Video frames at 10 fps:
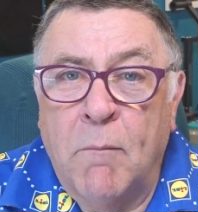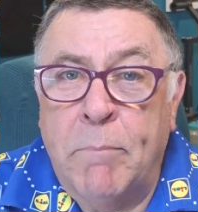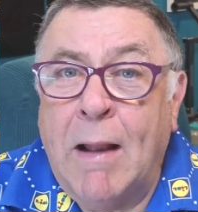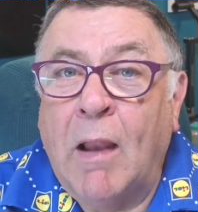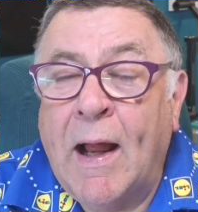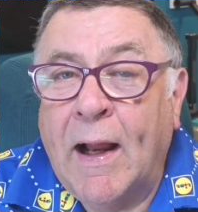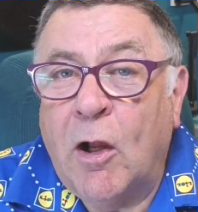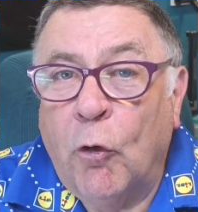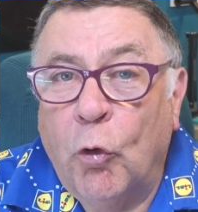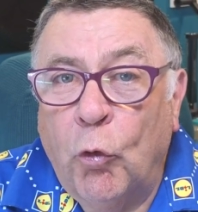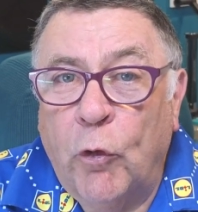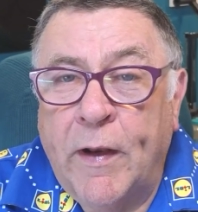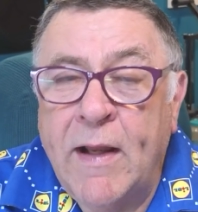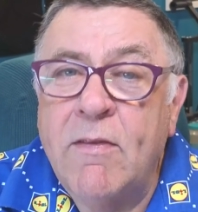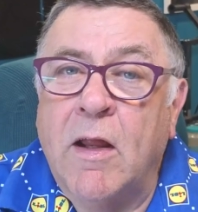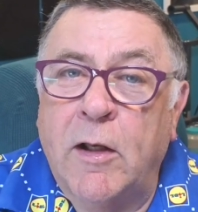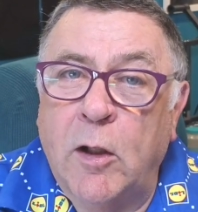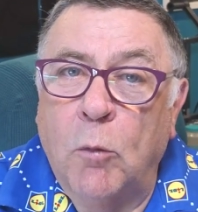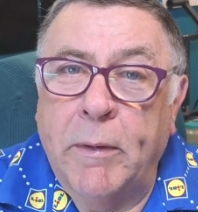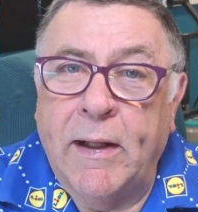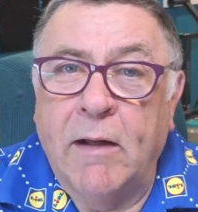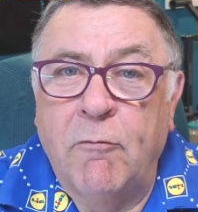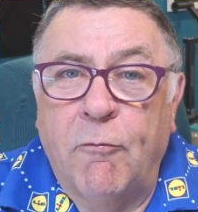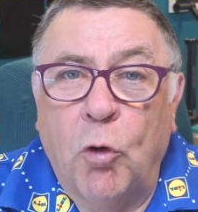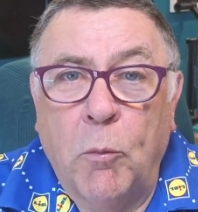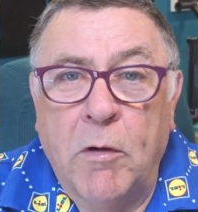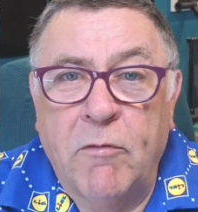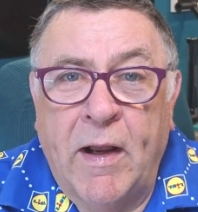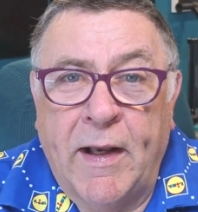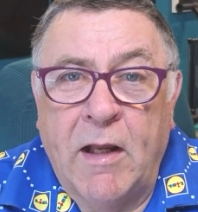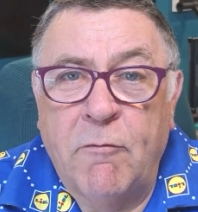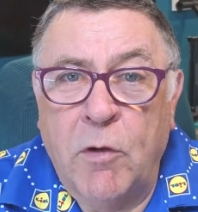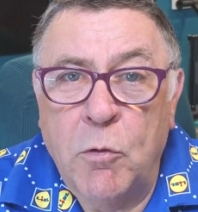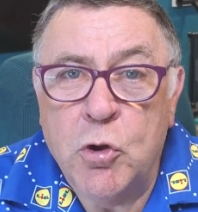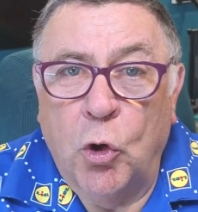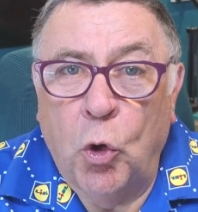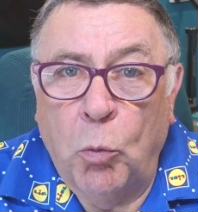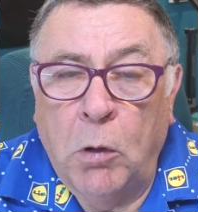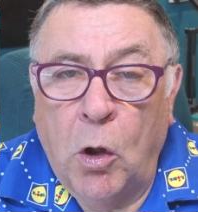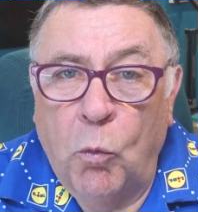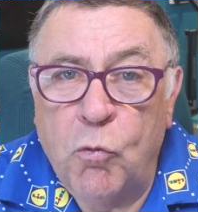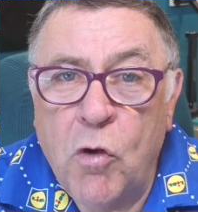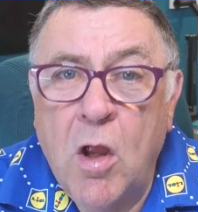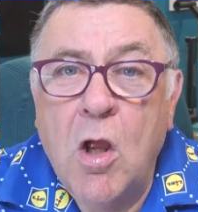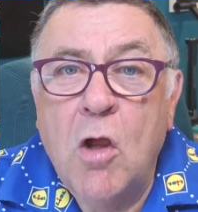bell icon underneath and you'll be informed of any future uploads.